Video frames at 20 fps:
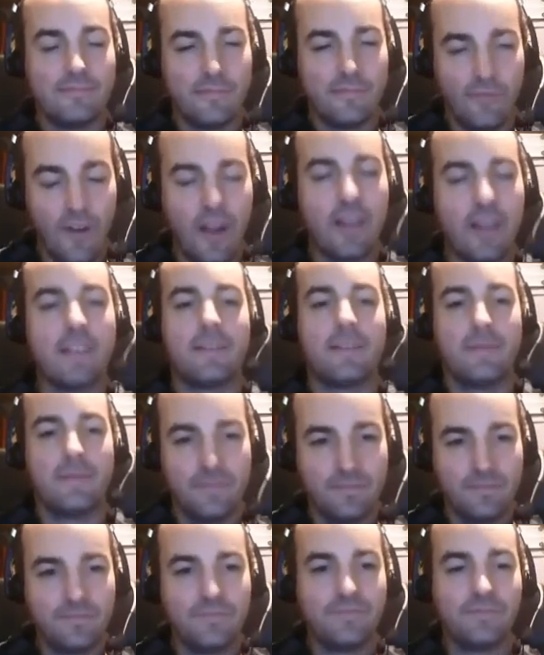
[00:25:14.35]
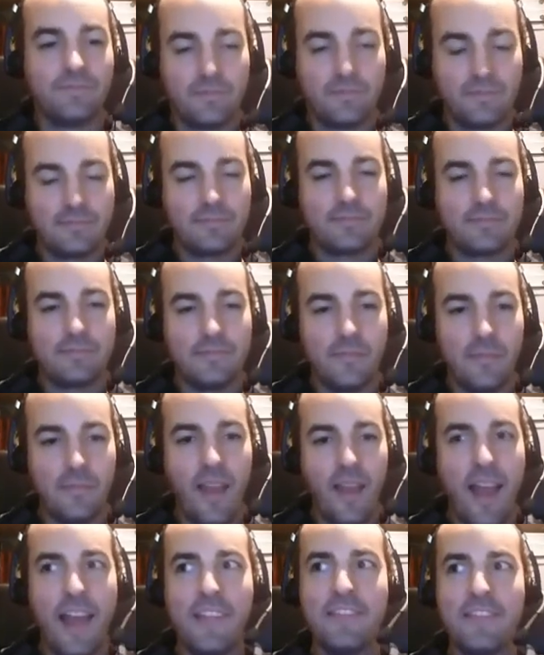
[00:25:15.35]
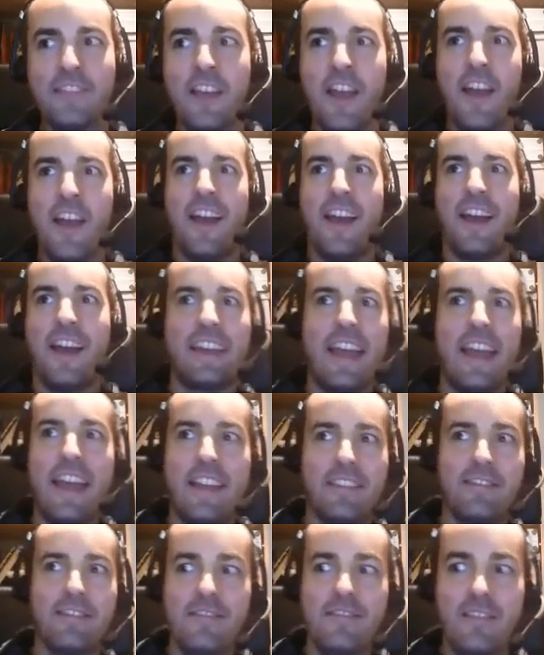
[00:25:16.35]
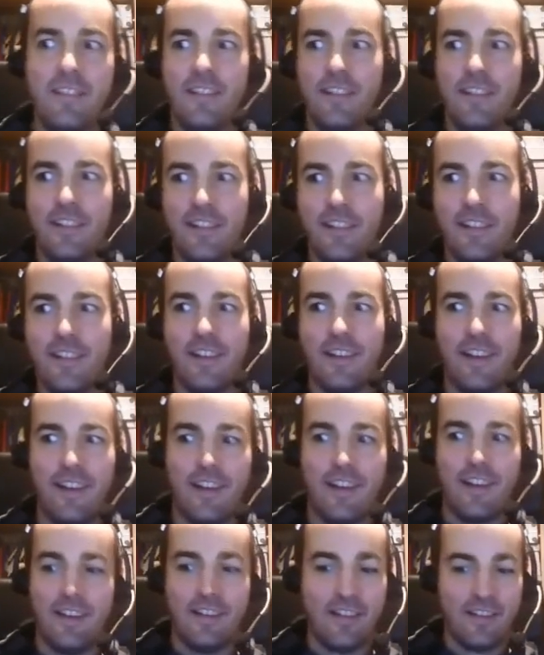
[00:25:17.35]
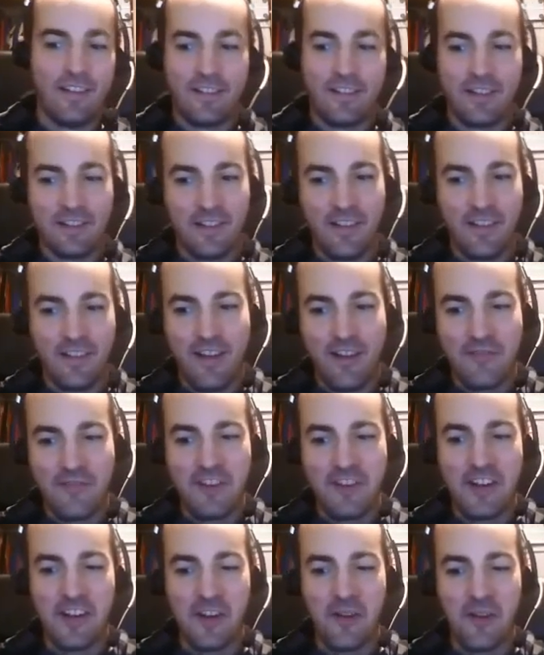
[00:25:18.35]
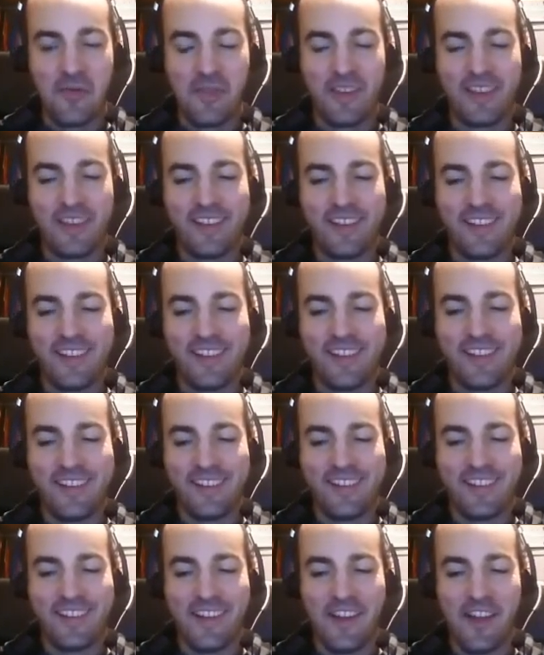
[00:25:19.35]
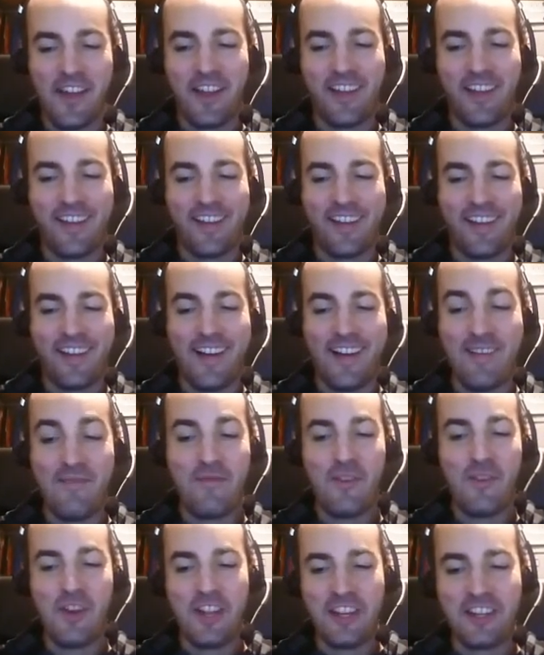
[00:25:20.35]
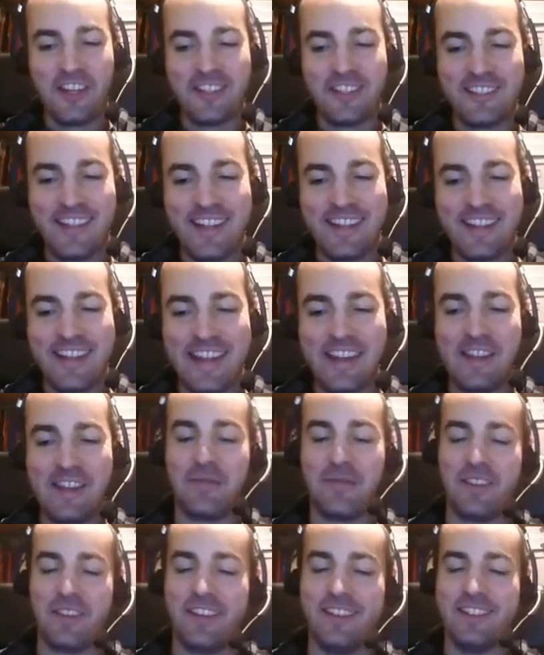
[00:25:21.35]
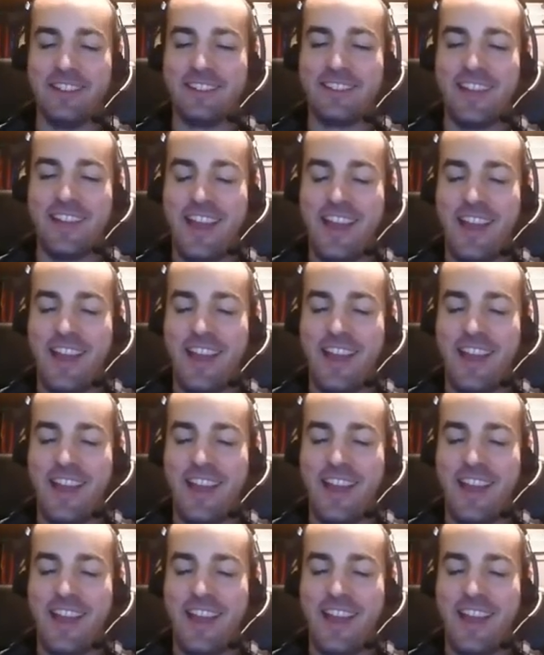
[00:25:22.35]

Right. And again, because I really don't think I fully understand any of this,